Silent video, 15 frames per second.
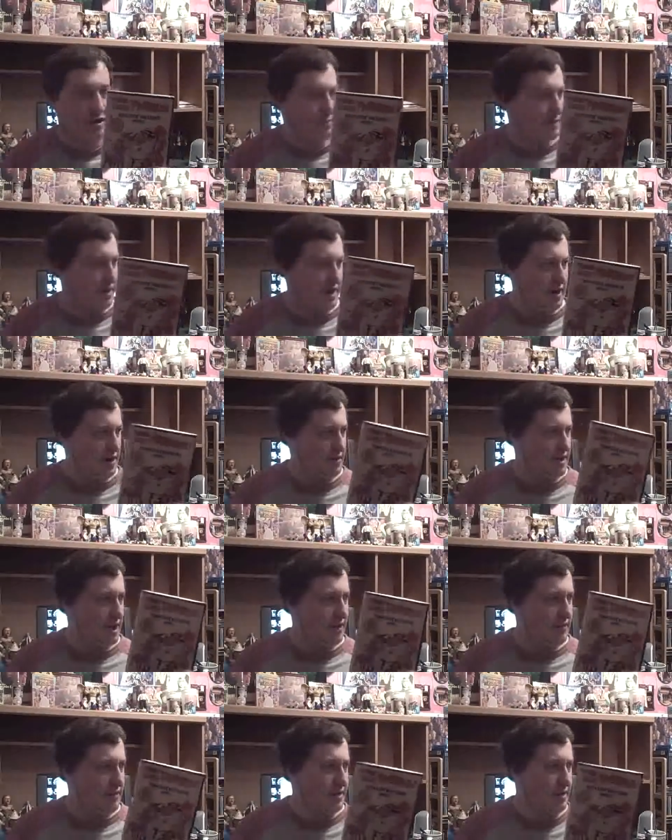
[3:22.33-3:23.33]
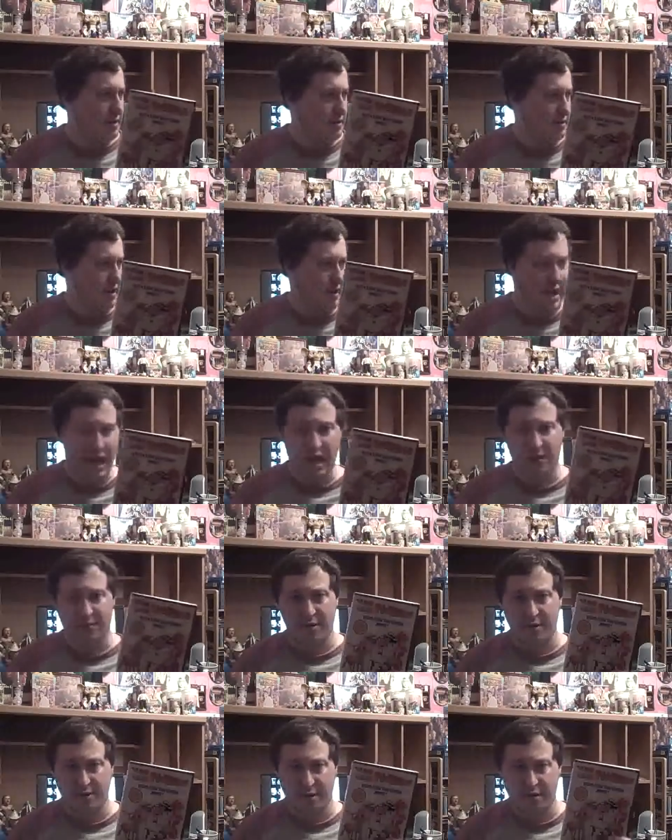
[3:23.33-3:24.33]
But I hardly have any, like,
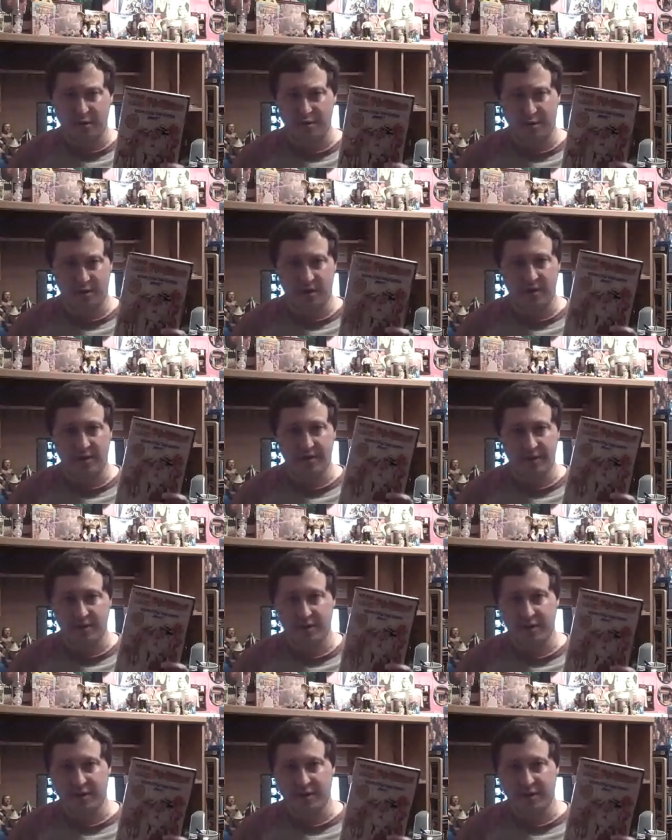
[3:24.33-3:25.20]
Hanna-Barbera-related